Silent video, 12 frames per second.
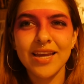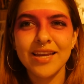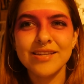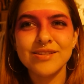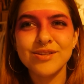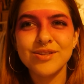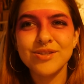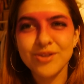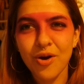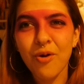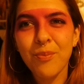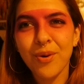is
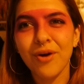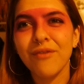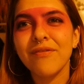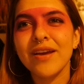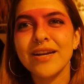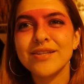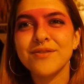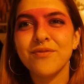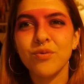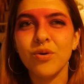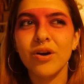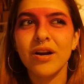so perfect
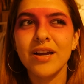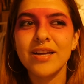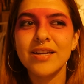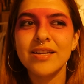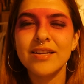for